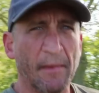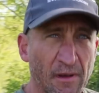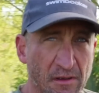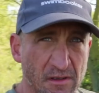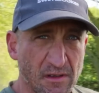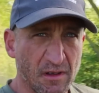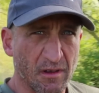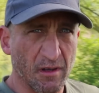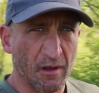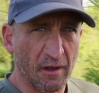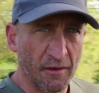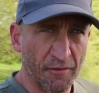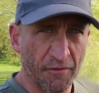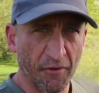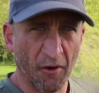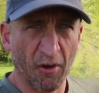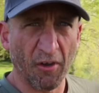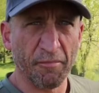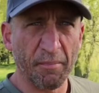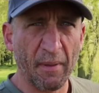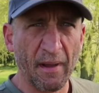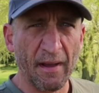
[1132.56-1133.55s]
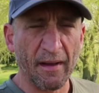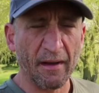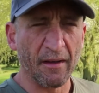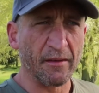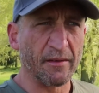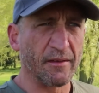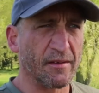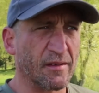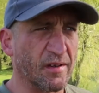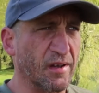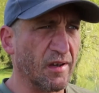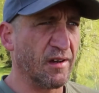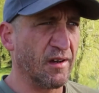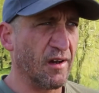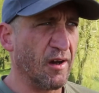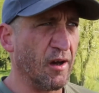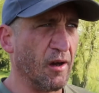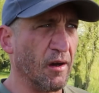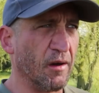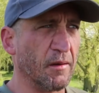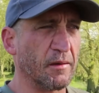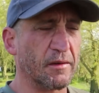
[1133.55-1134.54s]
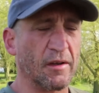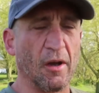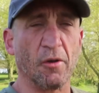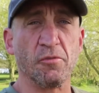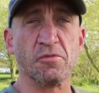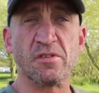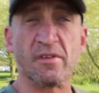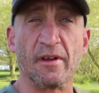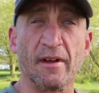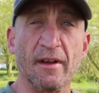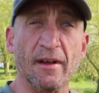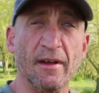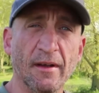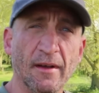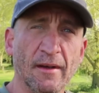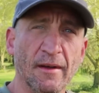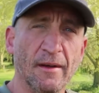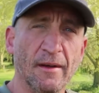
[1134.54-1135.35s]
there was a 35-pound ghostie.